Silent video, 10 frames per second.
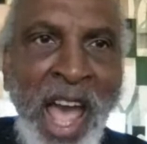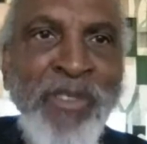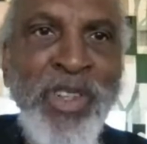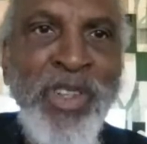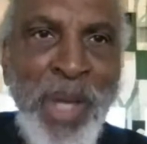
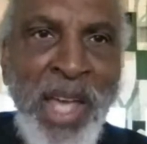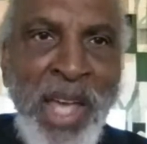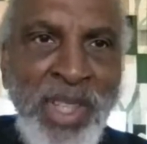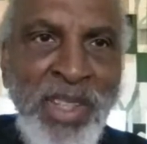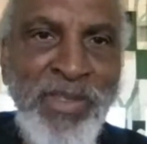after
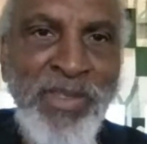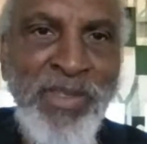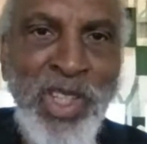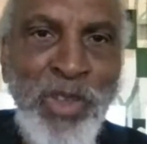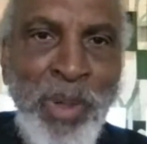passing the
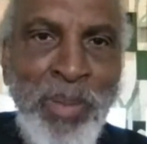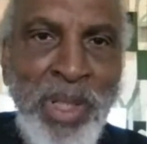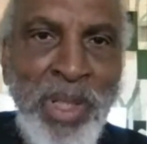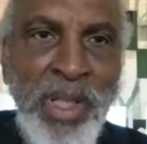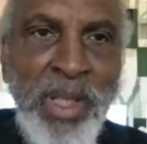15th
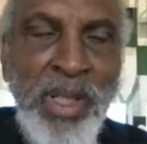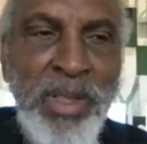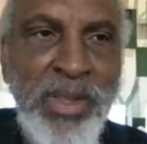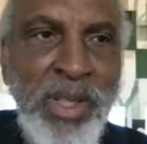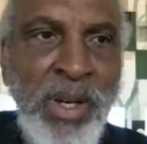Amendment.
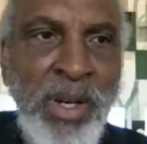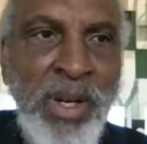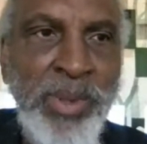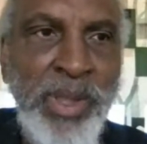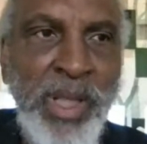
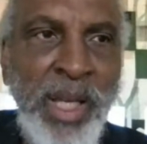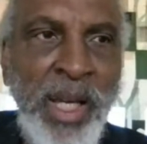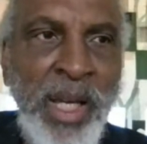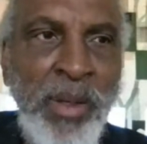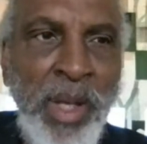So,
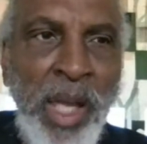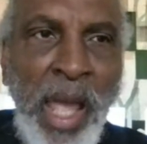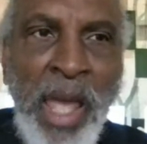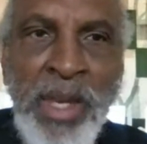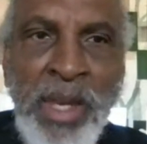uh,
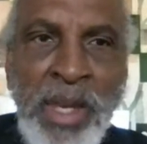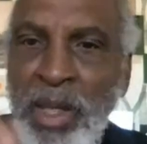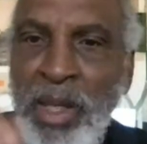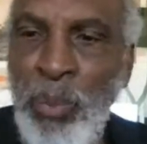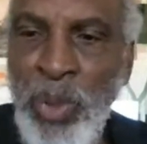and
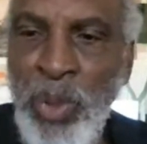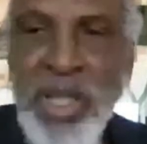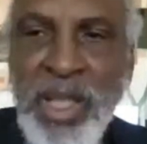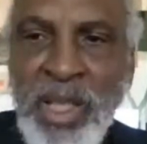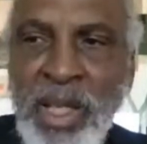
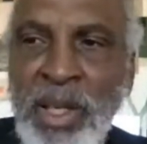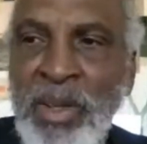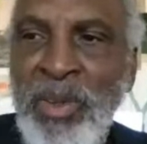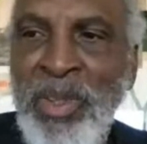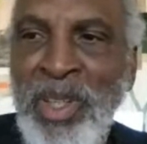really,
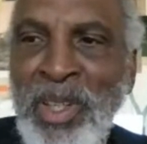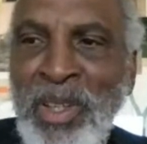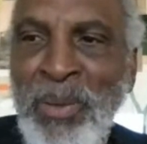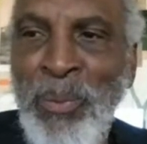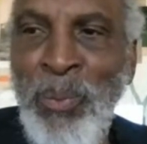
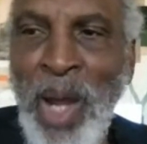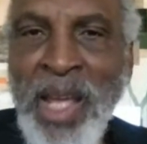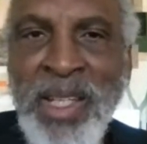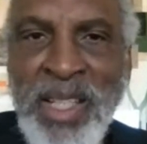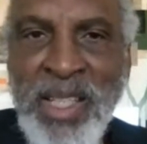the
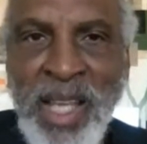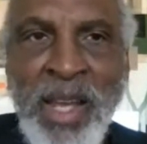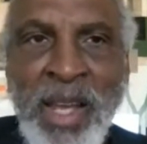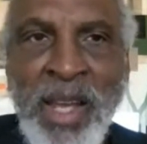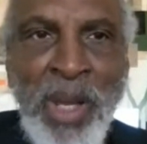right
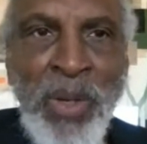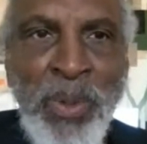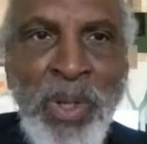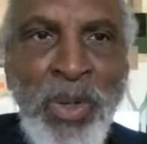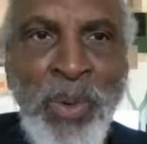decided to make
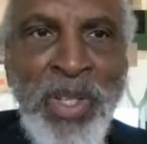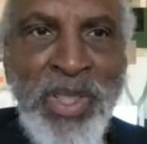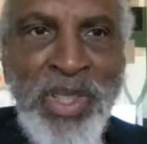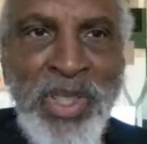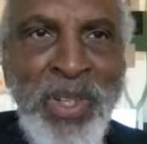critical race
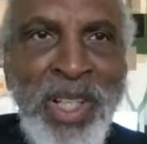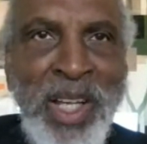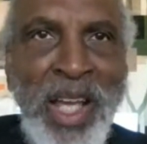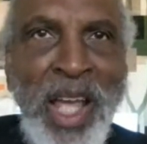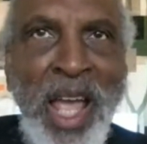theory
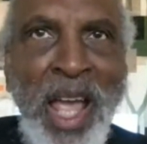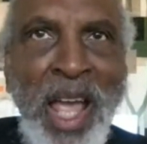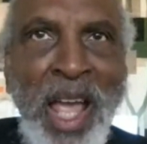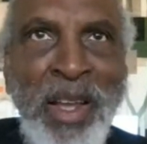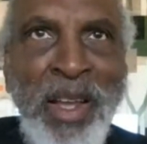
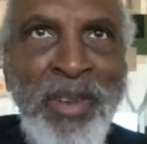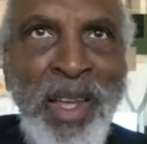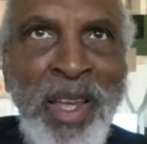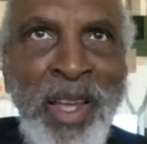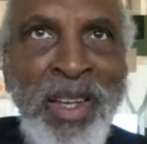a, a,
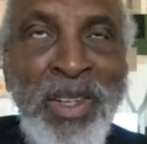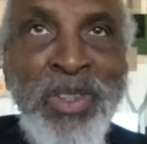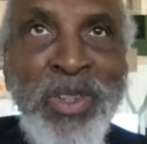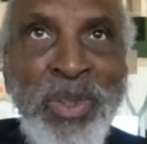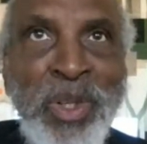a, an
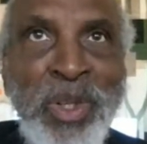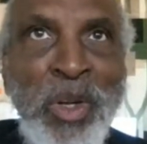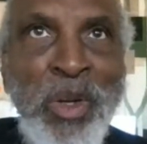issue